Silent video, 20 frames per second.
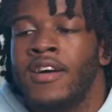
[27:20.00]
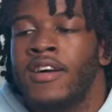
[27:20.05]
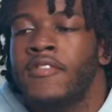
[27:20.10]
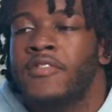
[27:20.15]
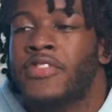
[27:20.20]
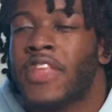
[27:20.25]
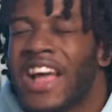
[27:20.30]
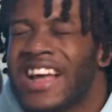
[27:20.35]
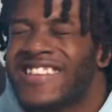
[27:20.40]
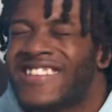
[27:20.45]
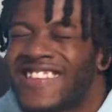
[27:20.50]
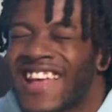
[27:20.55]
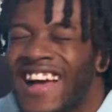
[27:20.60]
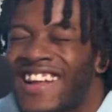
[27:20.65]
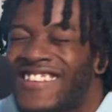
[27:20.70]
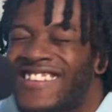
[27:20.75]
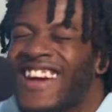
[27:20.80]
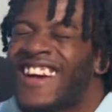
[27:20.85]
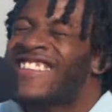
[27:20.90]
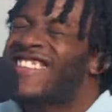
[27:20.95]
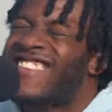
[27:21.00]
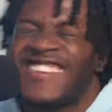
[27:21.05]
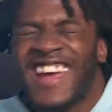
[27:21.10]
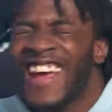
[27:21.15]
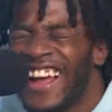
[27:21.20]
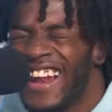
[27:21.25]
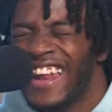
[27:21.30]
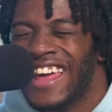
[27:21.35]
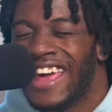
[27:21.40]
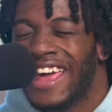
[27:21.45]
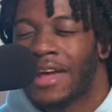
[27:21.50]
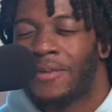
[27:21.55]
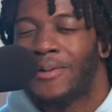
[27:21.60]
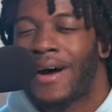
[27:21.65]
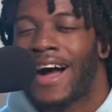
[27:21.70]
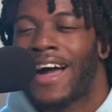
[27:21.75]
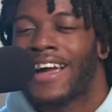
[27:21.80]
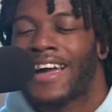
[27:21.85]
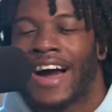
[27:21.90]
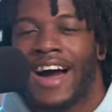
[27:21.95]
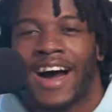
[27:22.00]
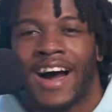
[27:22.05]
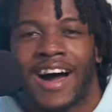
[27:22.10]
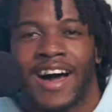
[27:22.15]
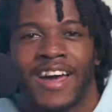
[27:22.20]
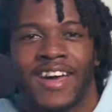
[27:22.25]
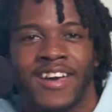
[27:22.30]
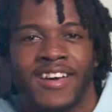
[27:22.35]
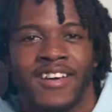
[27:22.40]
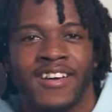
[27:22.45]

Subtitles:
They said to G League, my guy.